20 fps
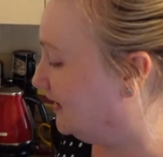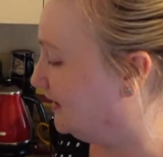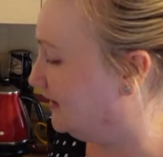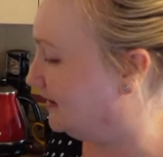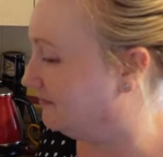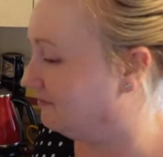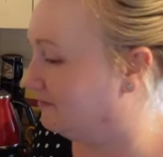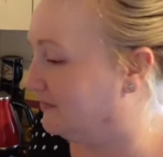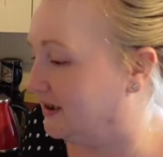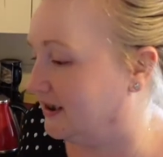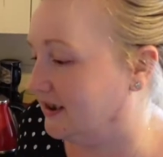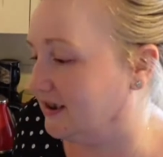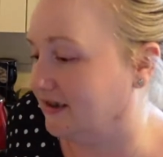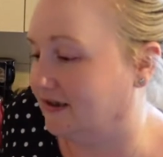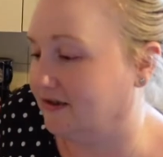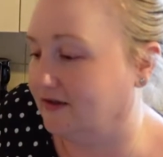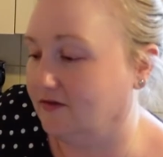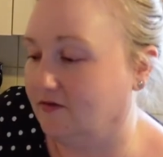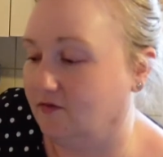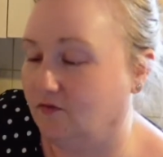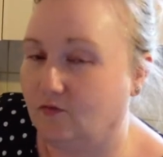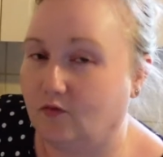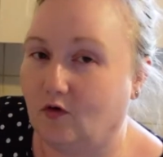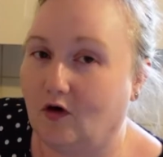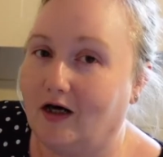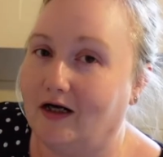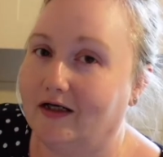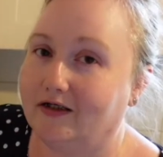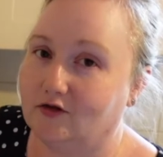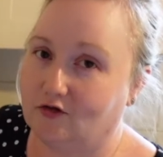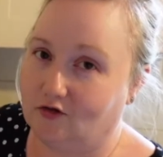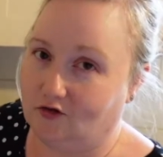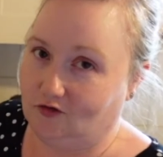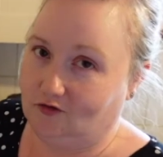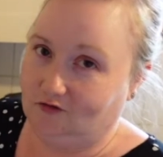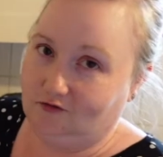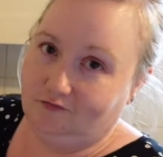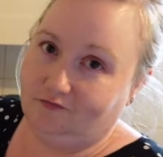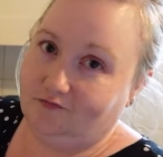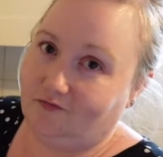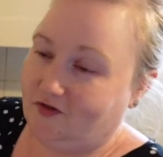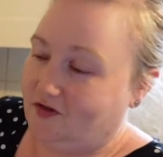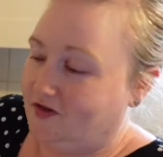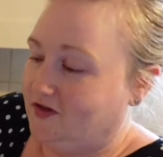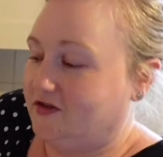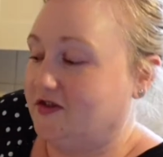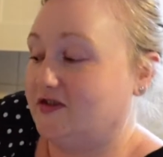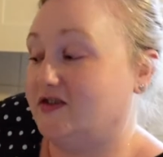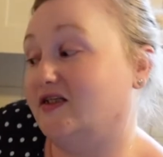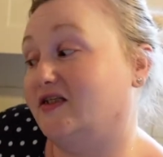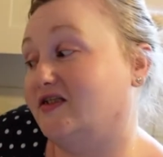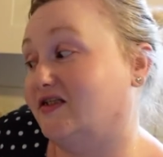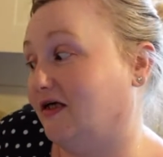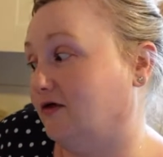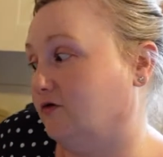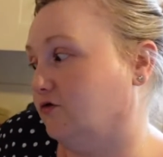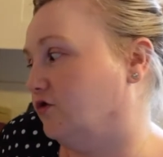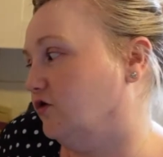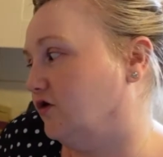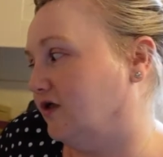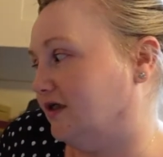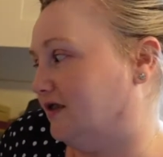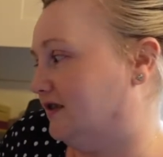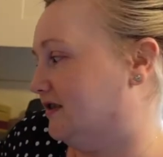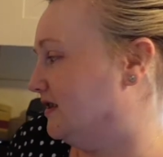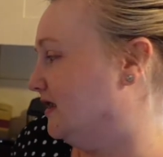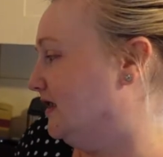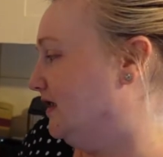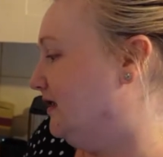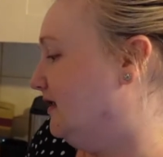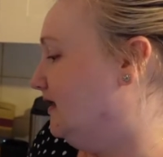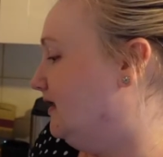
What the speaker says: am making what I call the Disney style cookies.